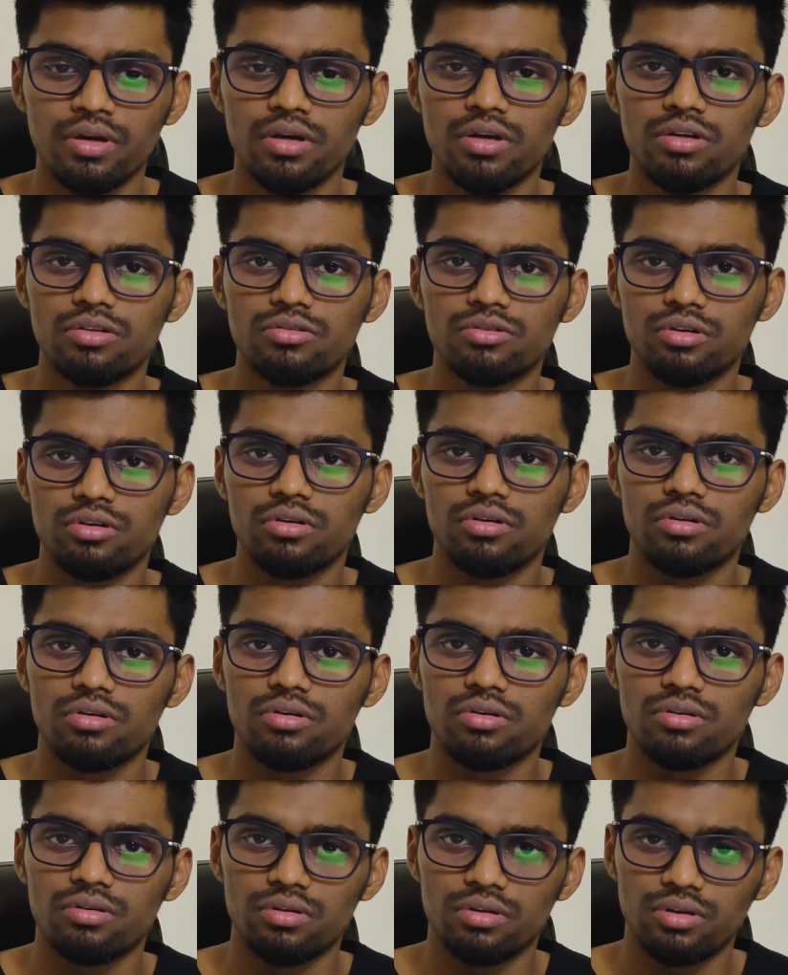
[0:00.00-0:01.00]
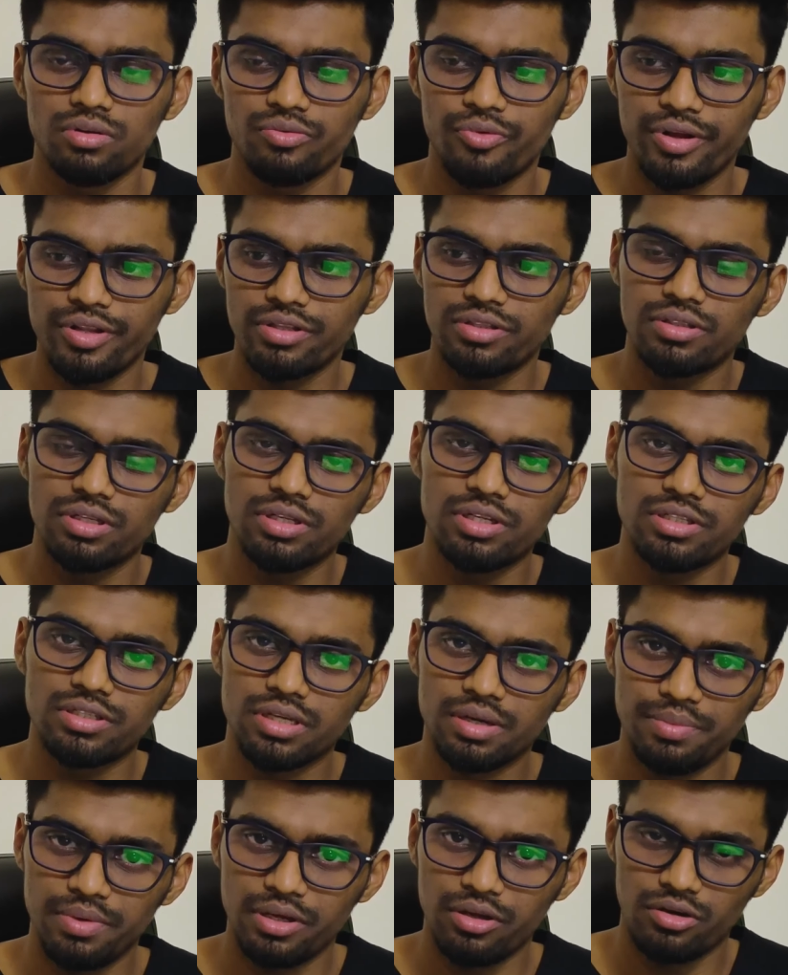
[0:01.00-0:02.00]
So when it is
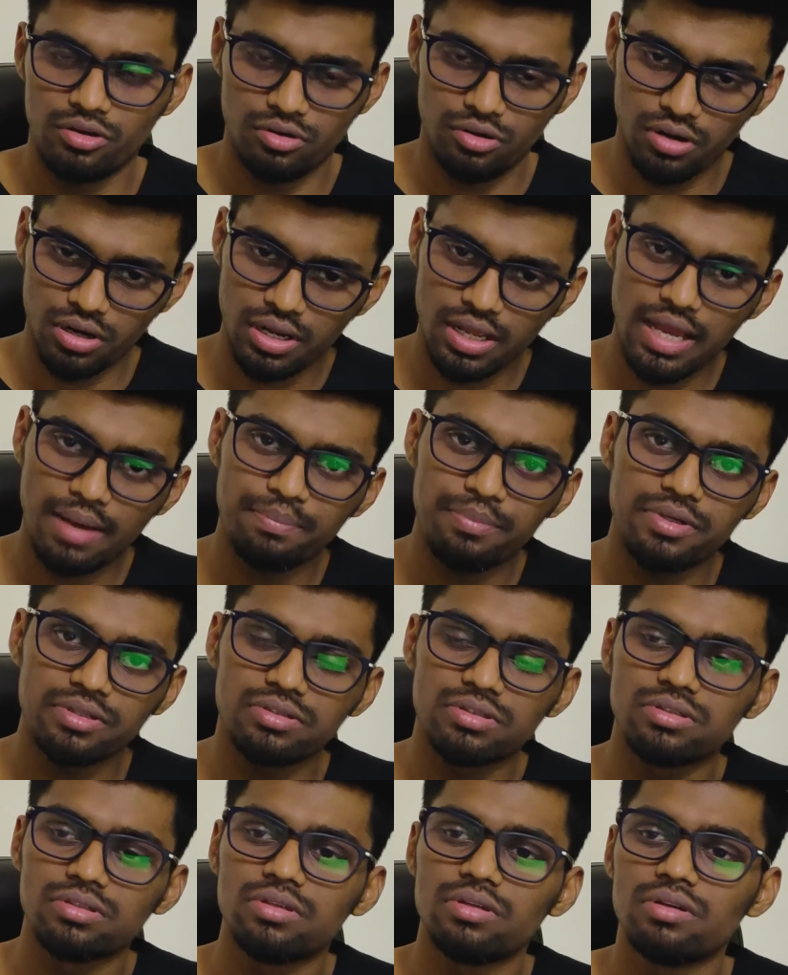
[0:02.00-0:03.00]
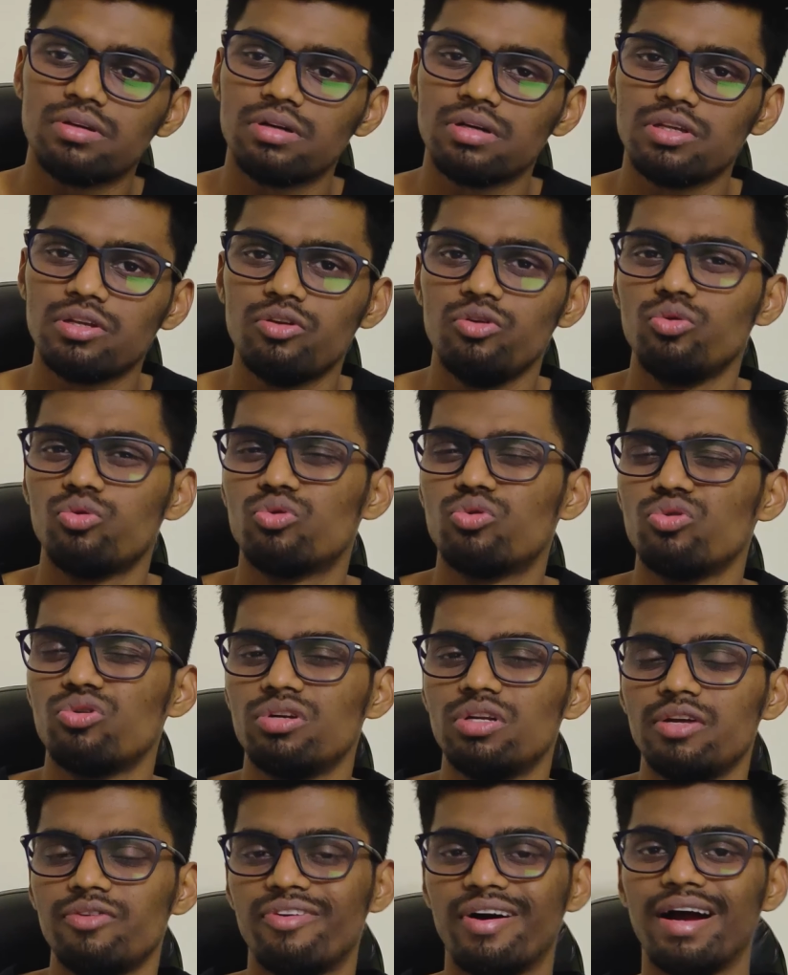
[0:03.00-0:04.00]
coming here on campus, you could
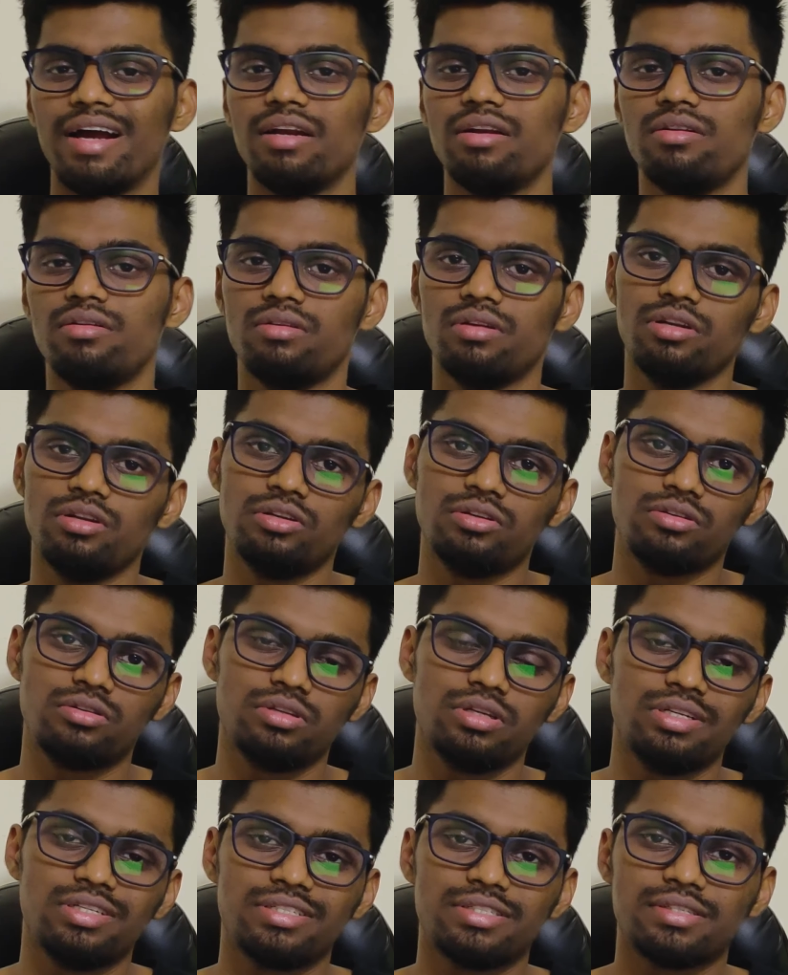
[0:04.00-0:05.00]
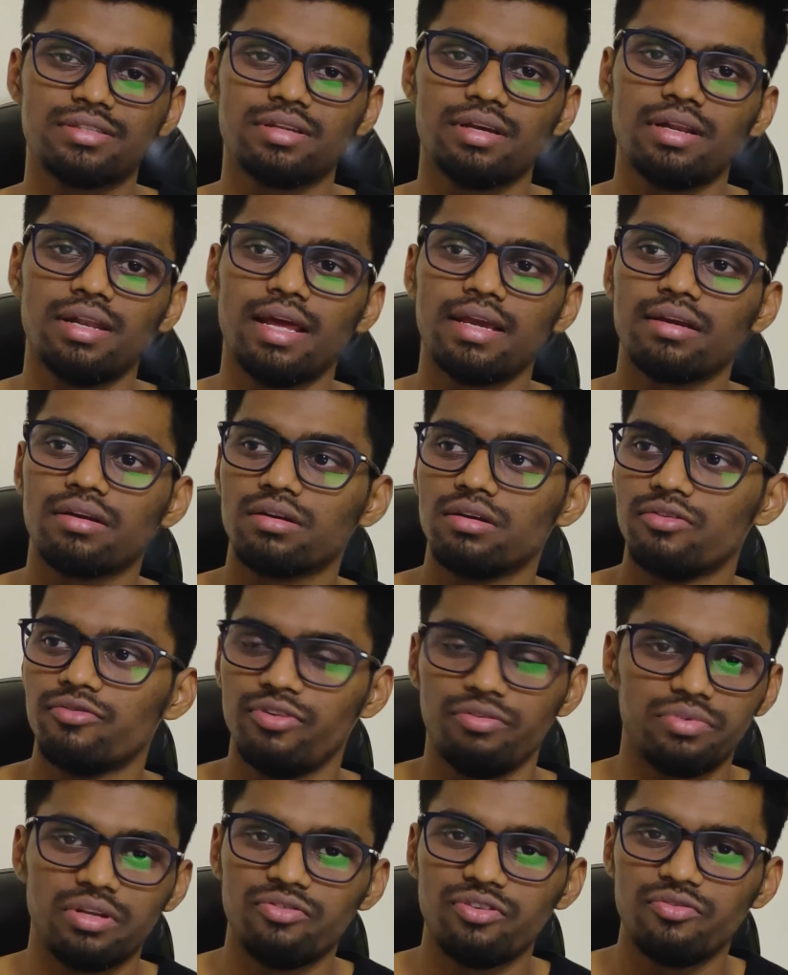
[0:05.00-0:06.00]
divide it's like
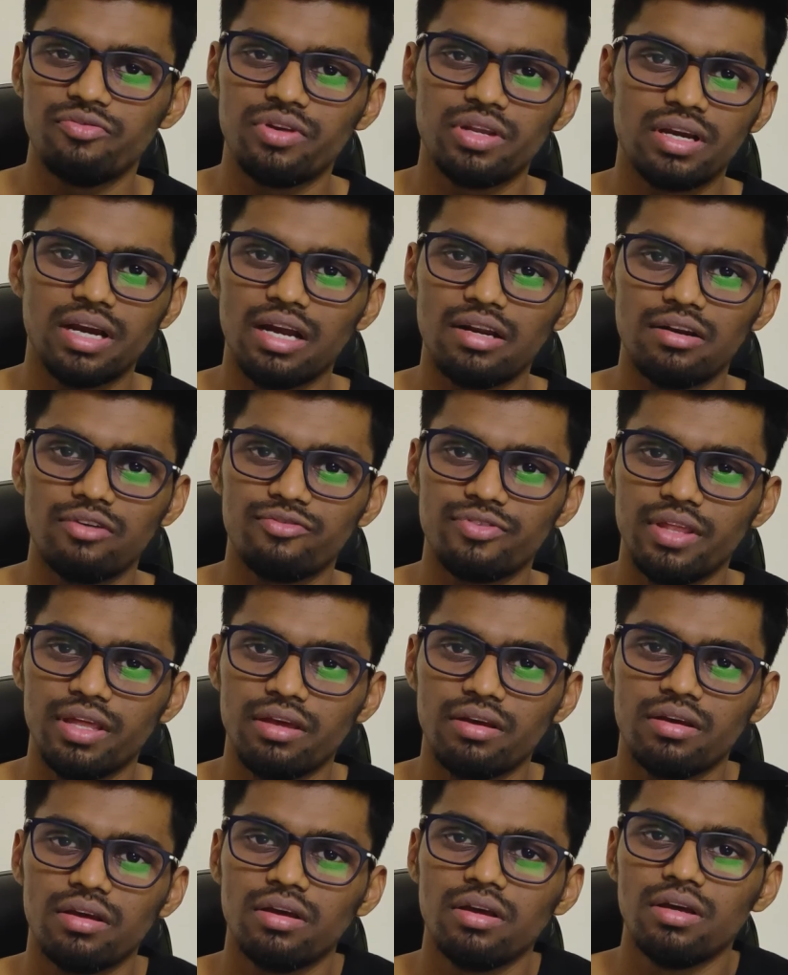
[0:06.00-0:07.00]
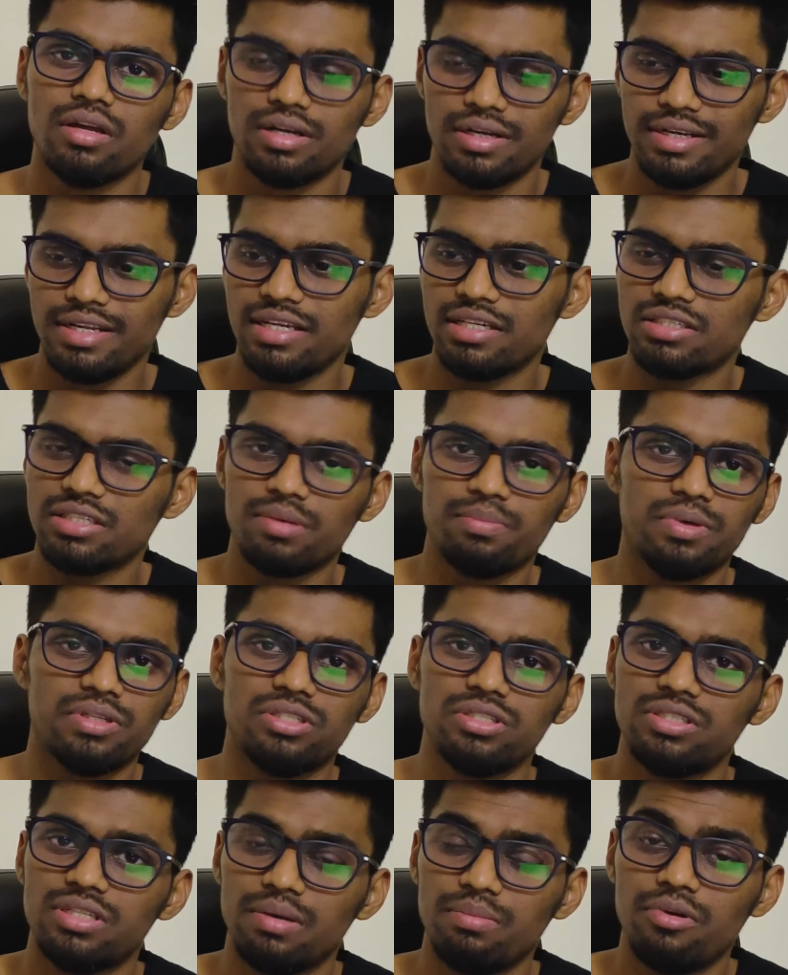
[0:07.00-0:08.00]
50-50 kind of thing, DSA
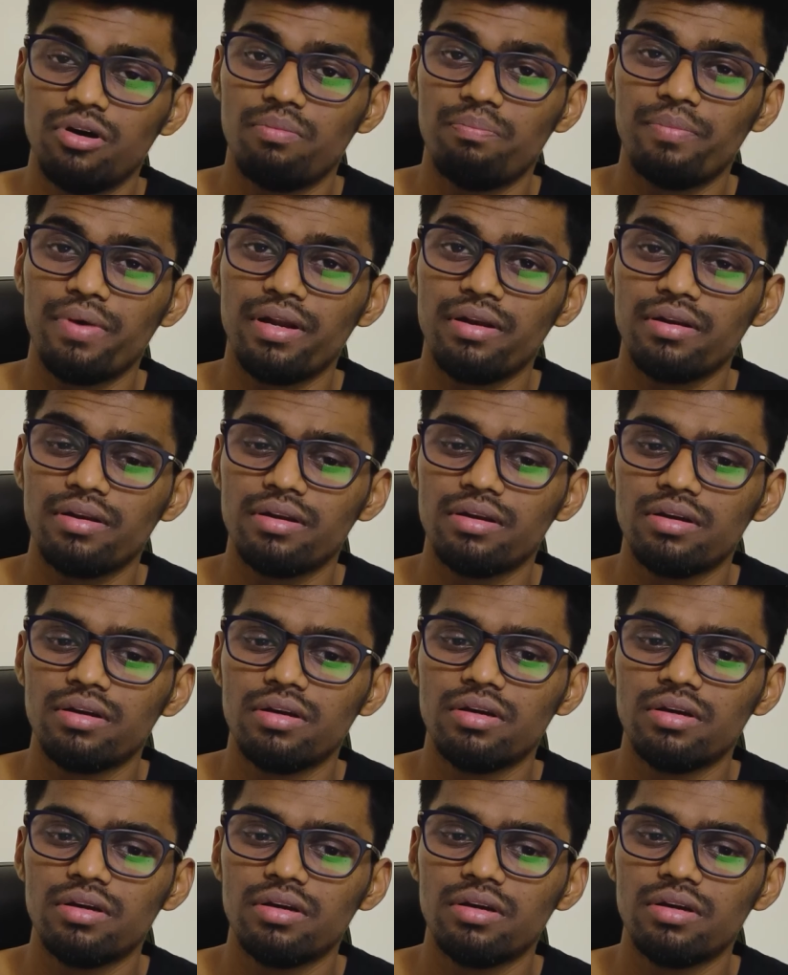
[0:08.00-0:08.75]
budget development,